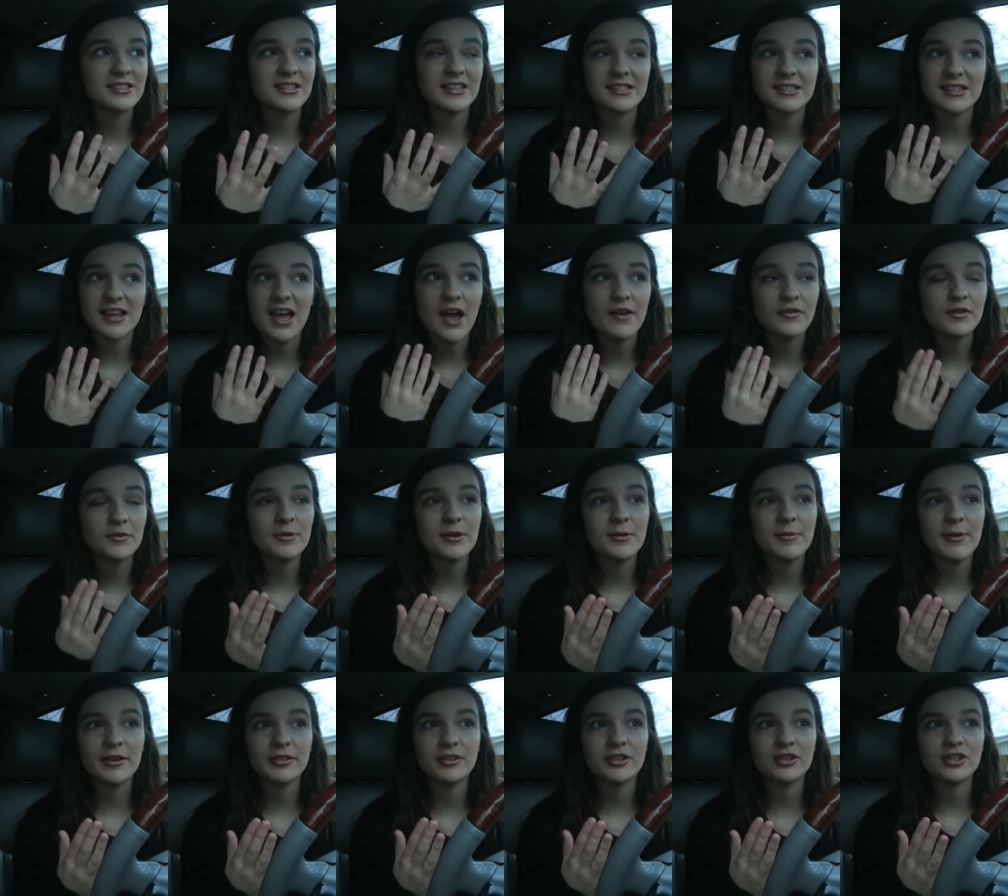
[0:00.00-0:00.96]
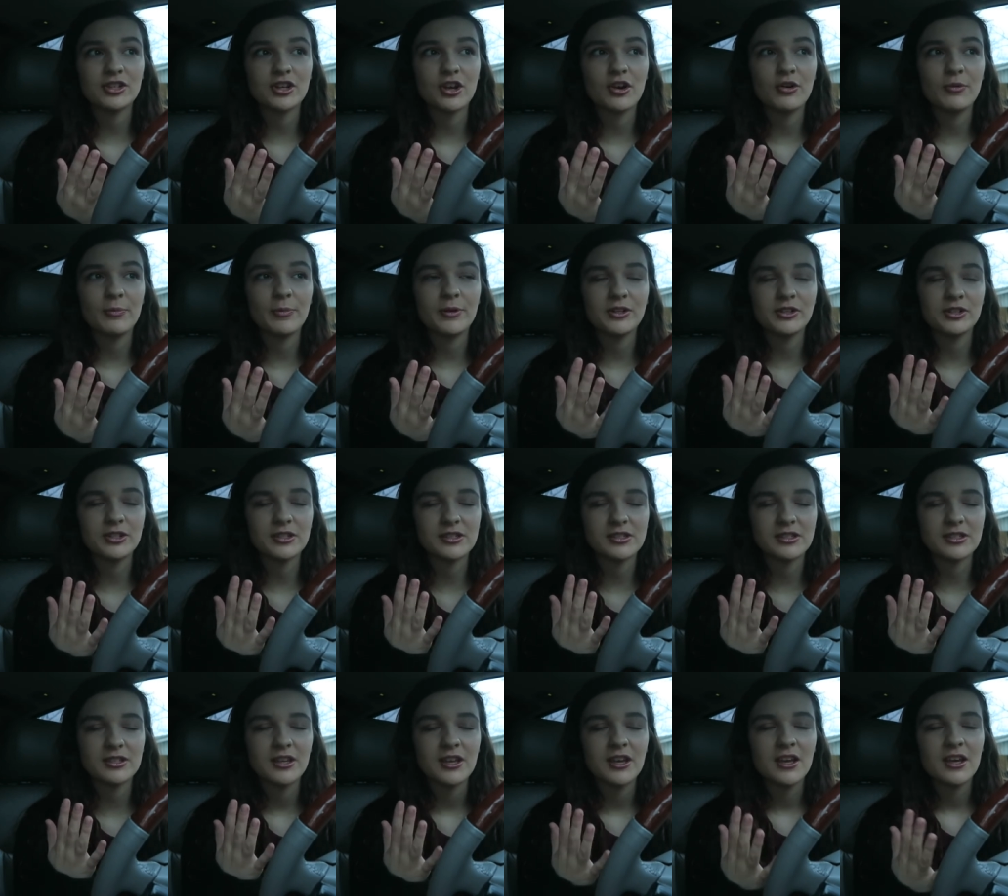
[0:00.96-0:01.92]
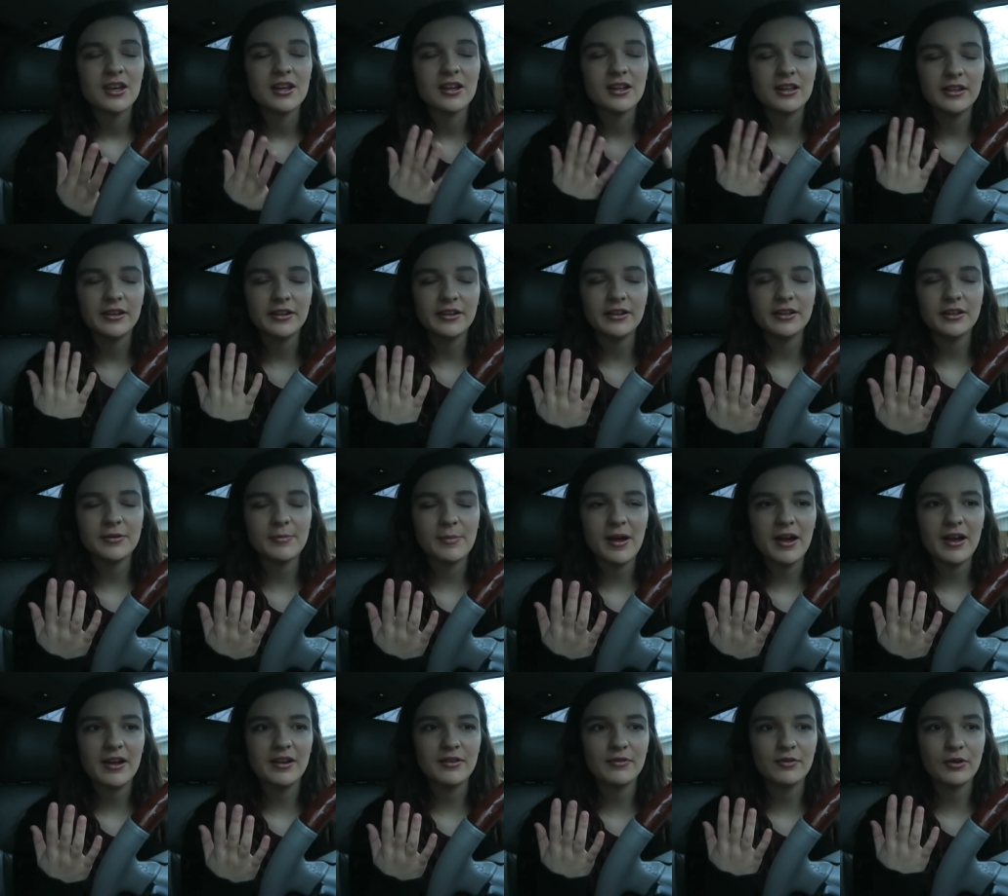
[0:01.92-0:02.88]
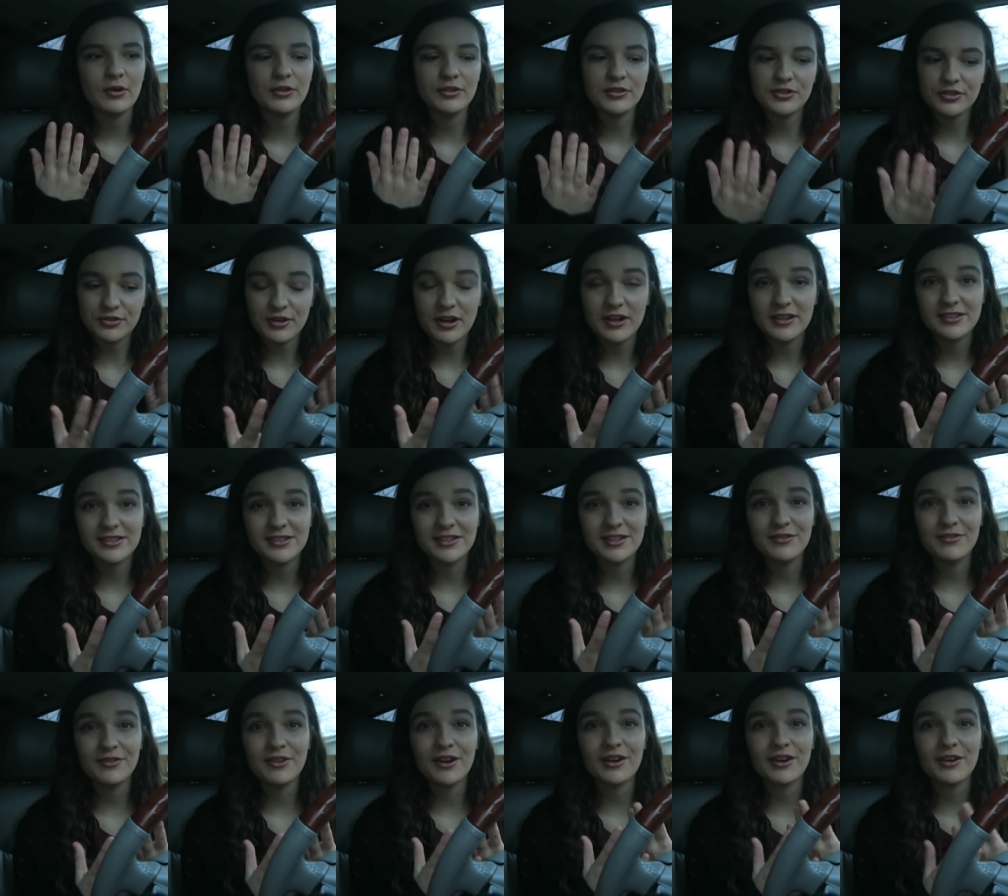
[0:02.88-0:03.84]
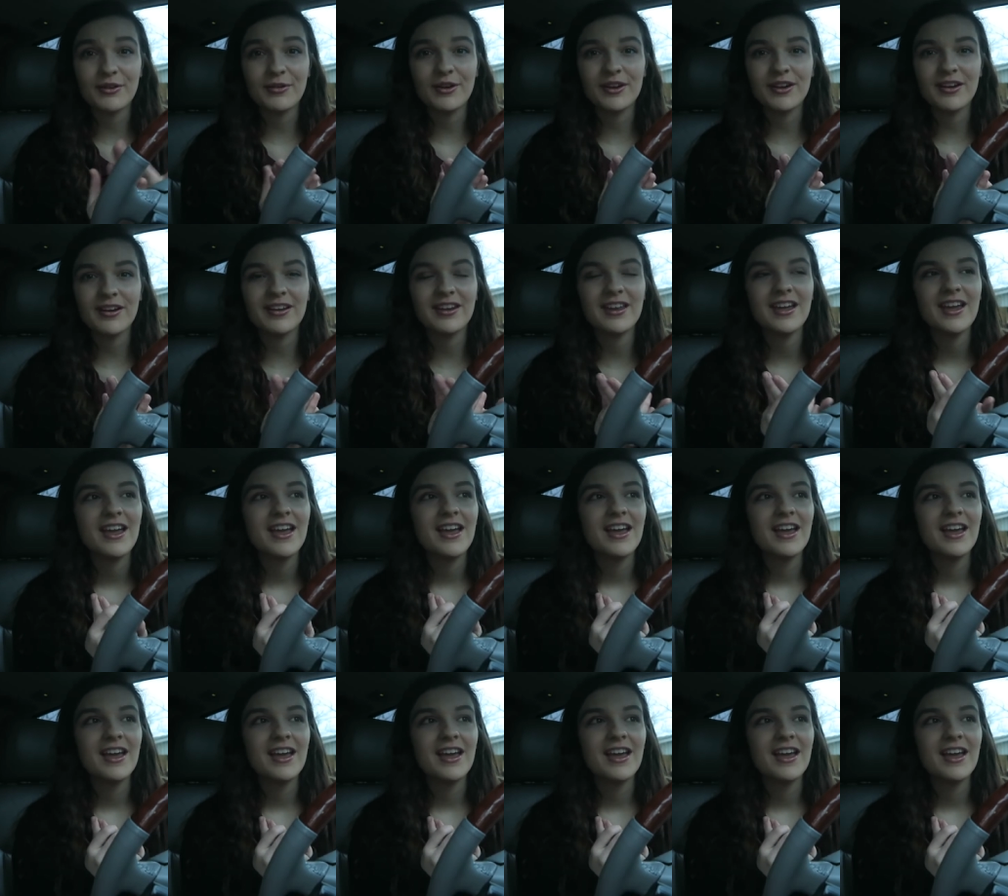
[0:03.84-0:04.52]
It doesn't have to be about the show, but just clear your mind of all the stress that you've got going on.